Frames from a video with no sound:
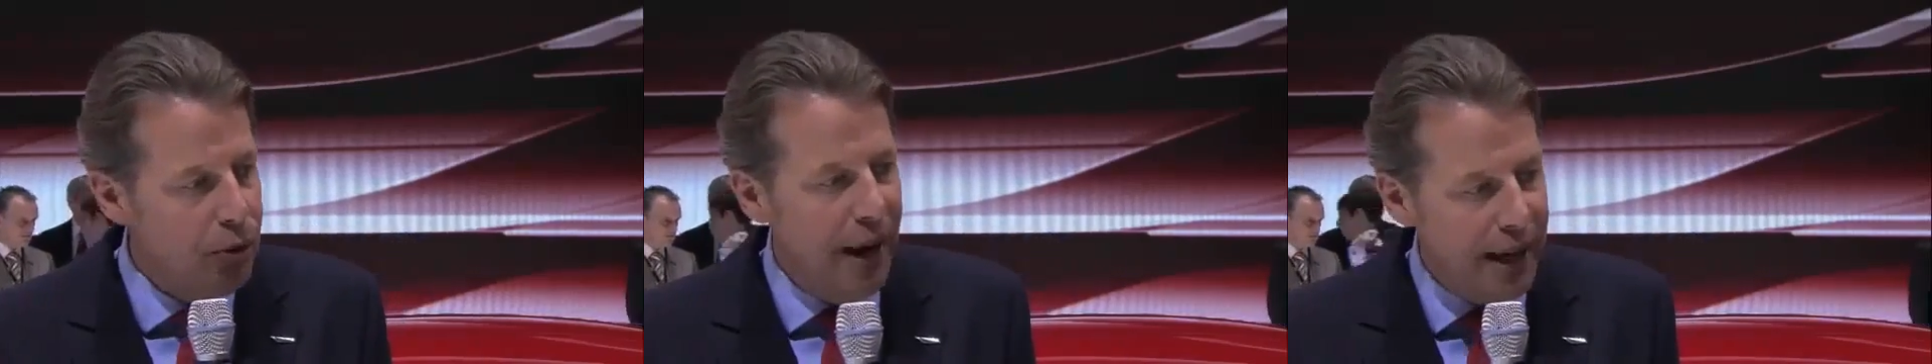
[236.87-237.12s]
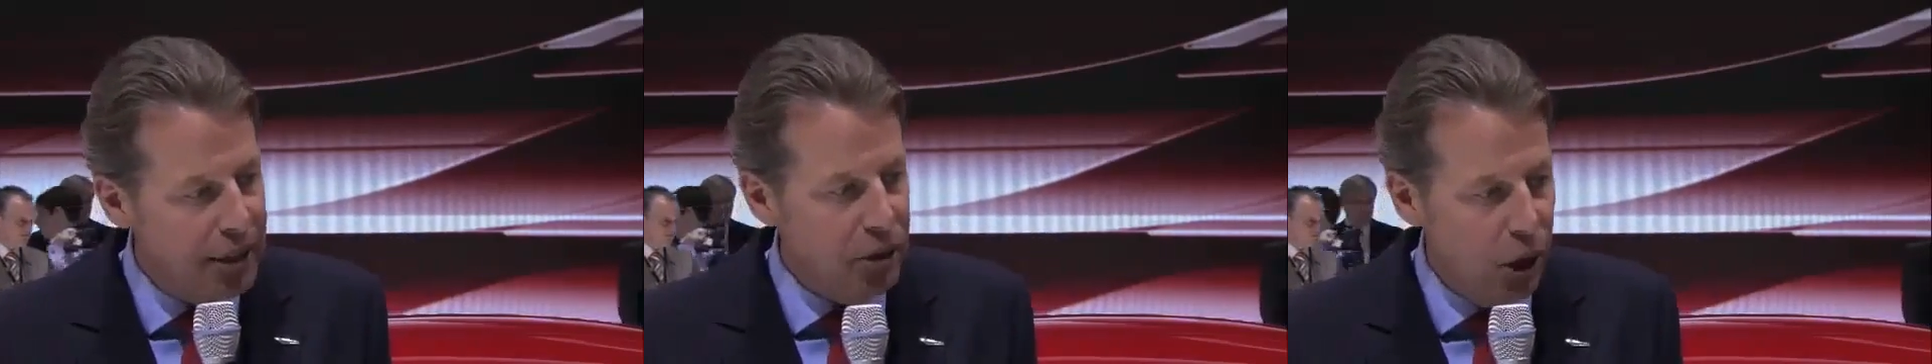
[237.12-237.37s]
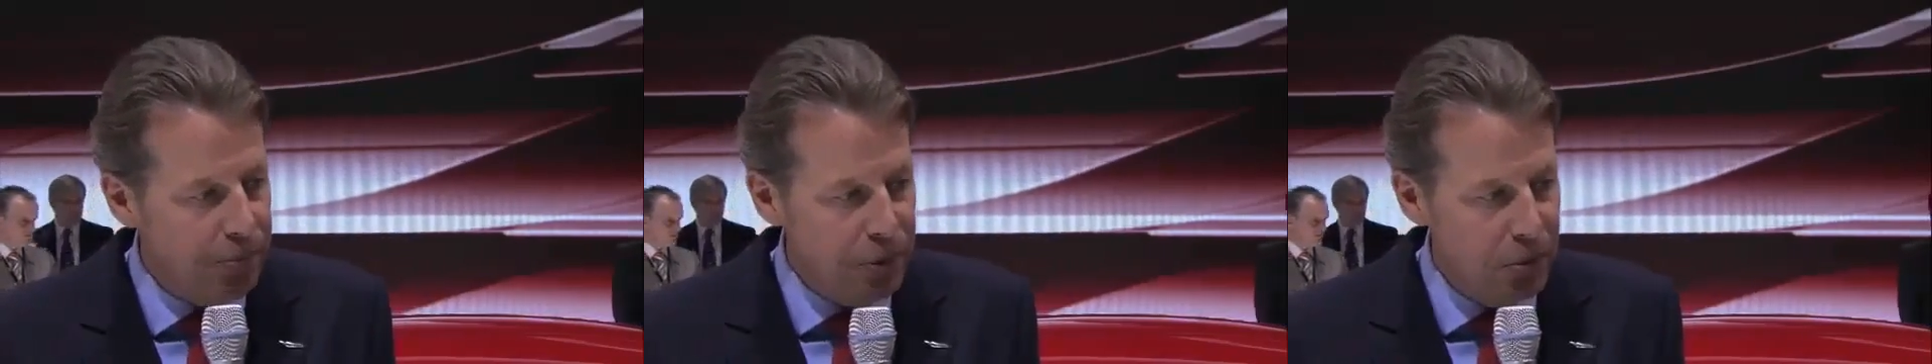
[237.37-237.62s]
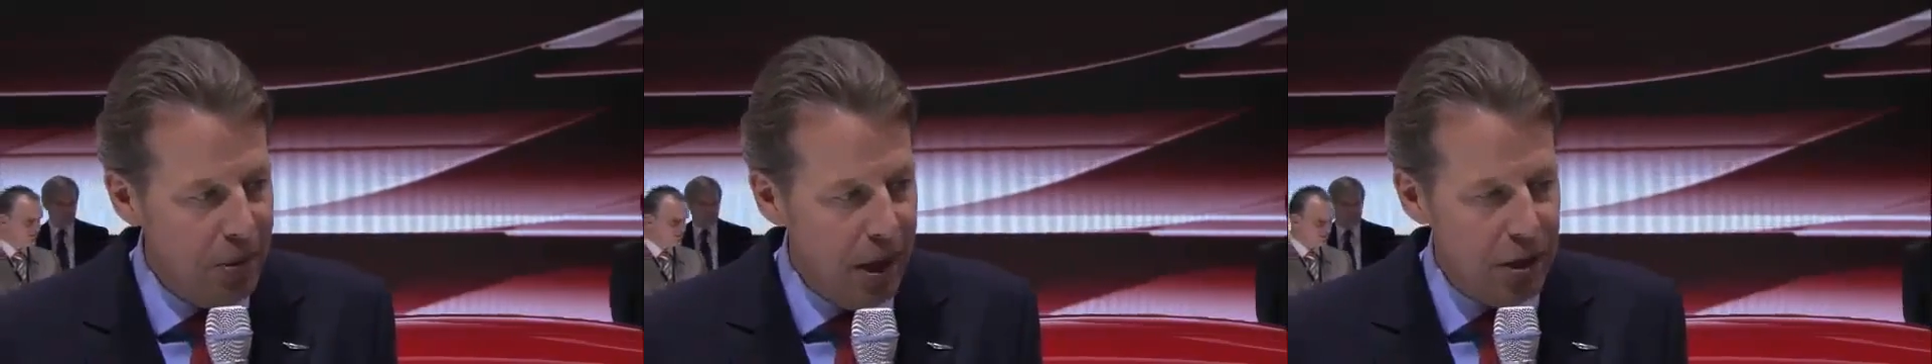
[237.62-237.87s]
weight
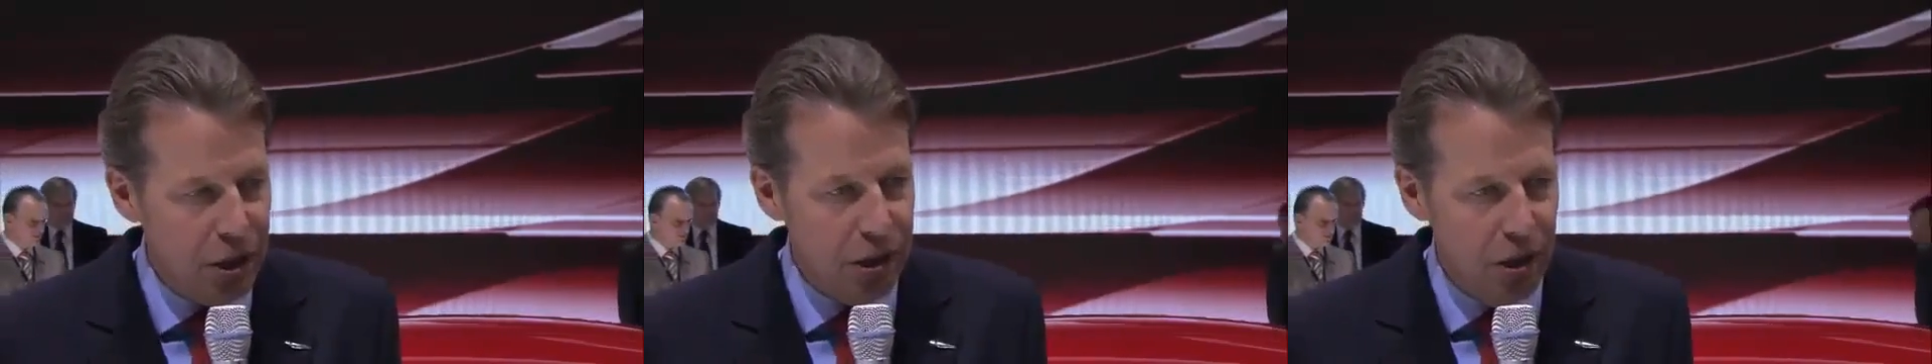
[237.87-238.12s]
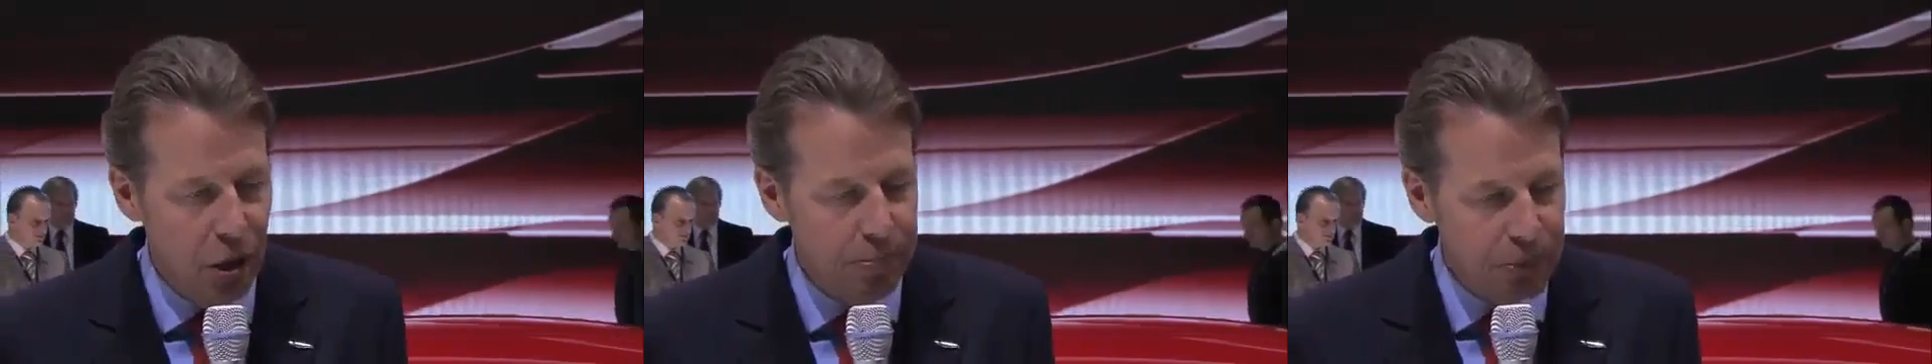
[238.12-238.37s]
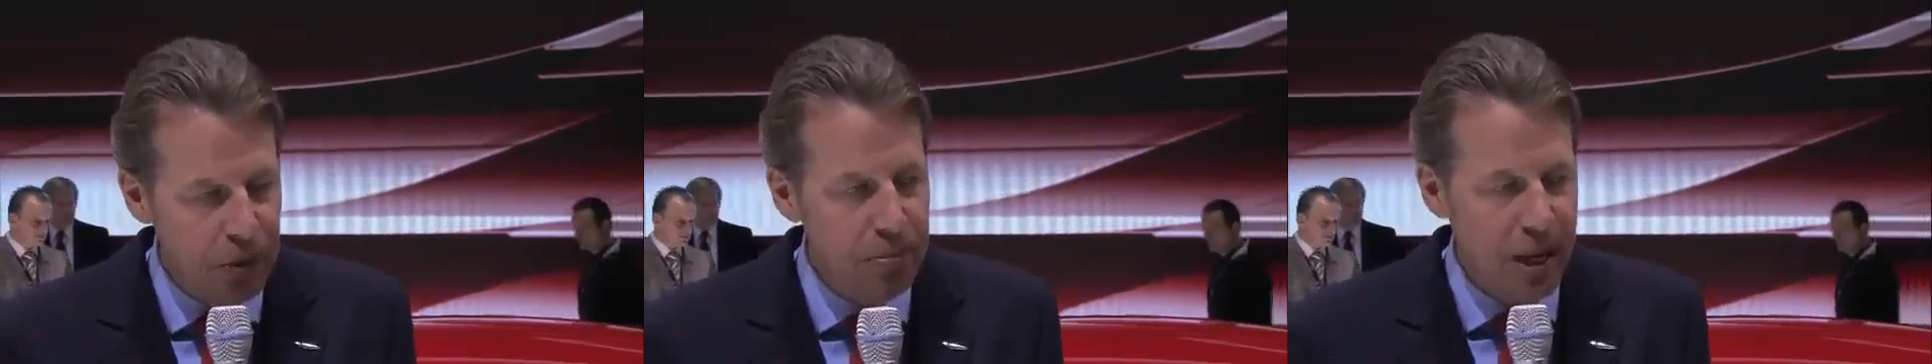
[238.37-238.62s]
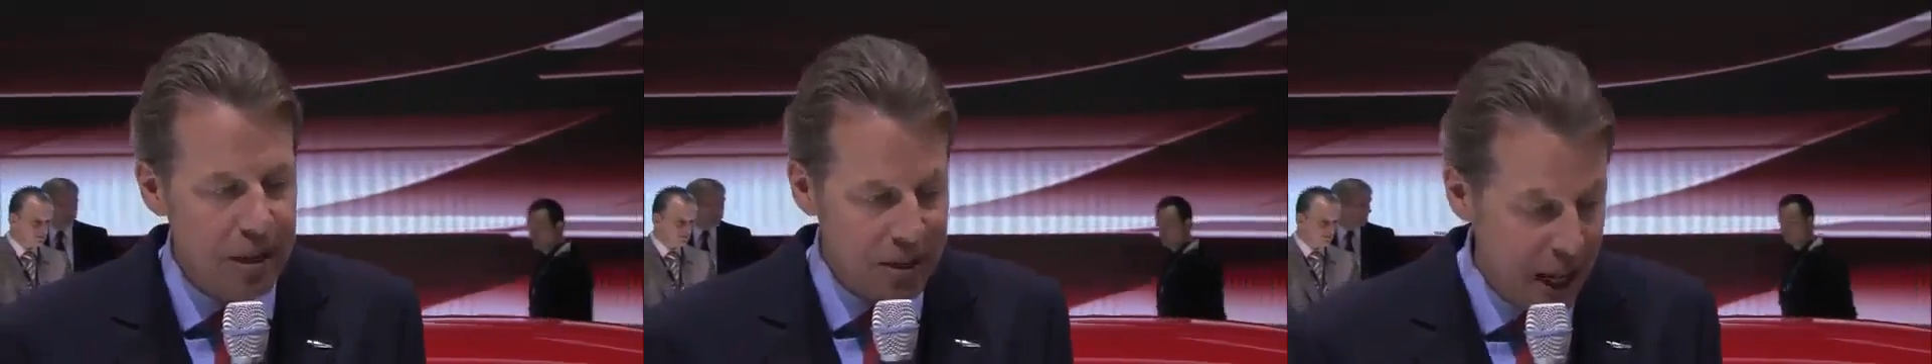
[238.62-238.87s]

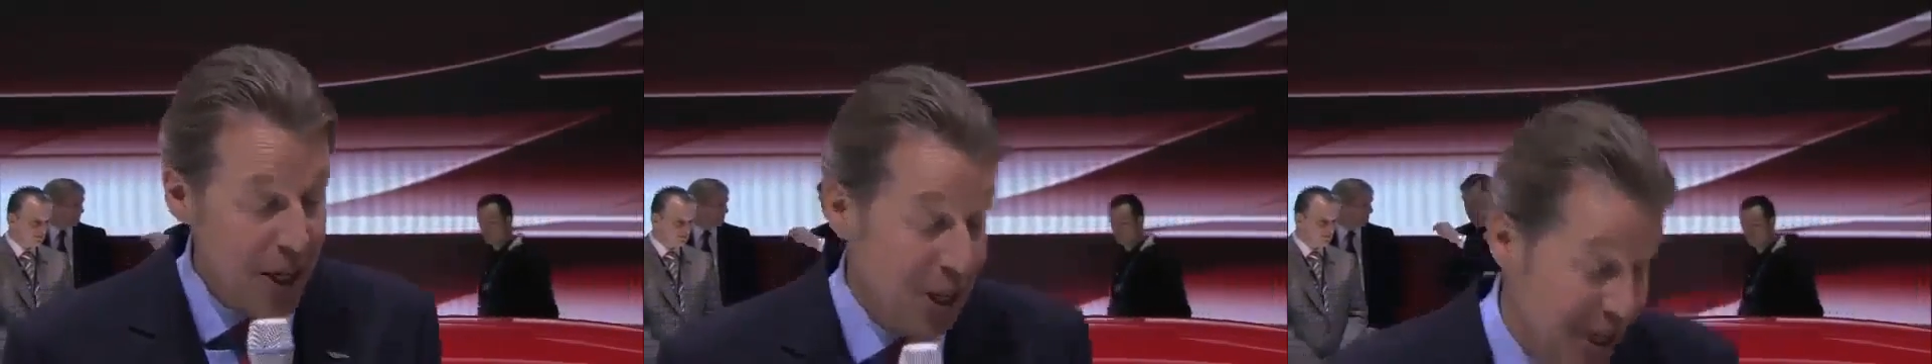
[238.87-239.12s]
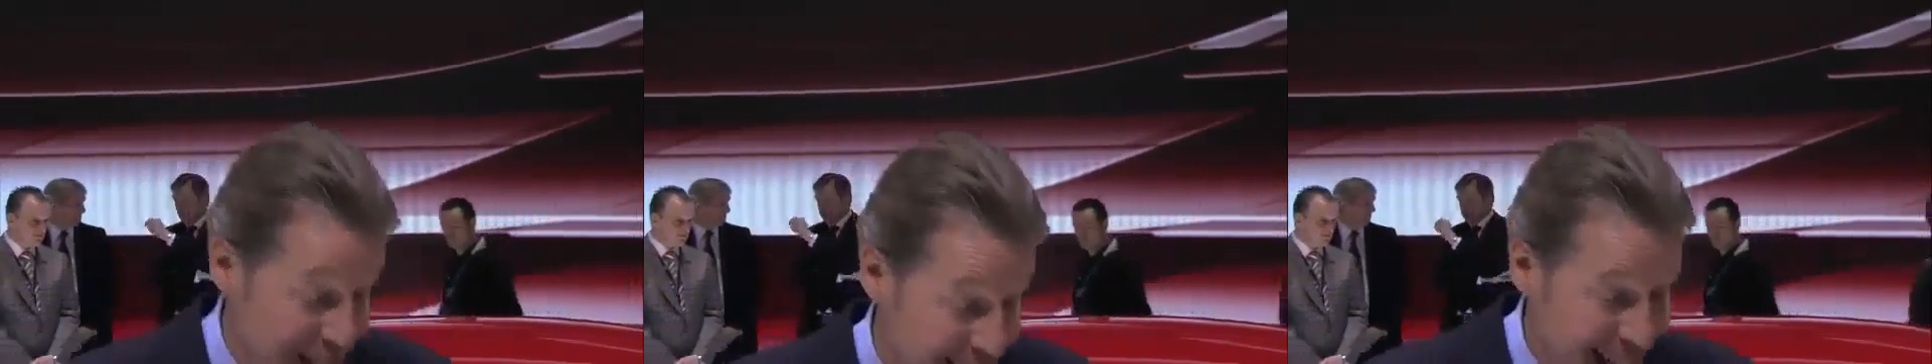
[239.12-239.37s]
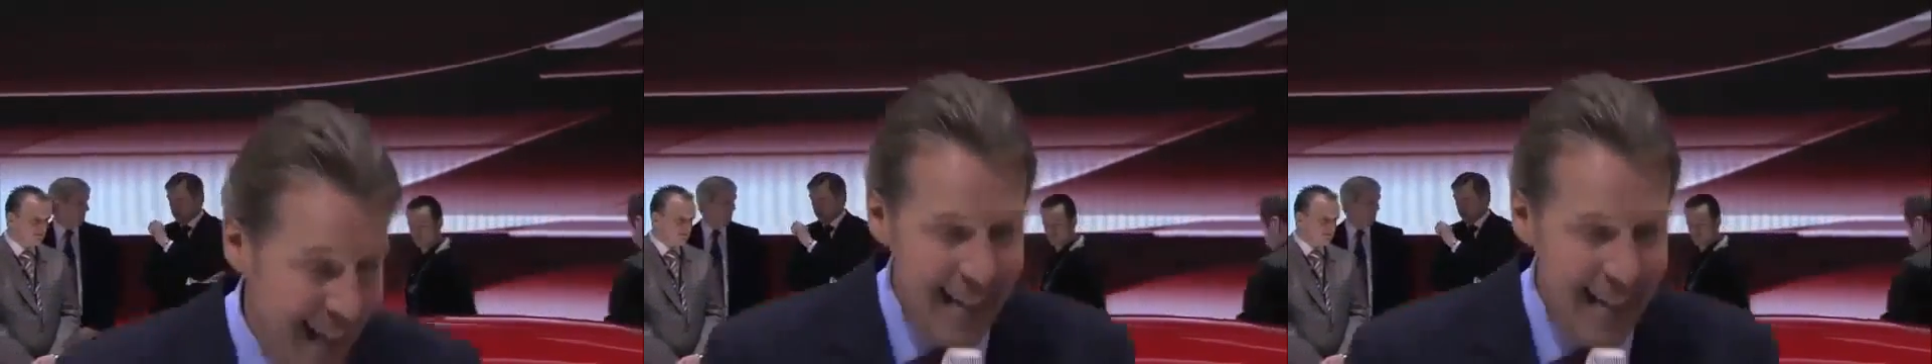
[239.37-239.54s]
optimization.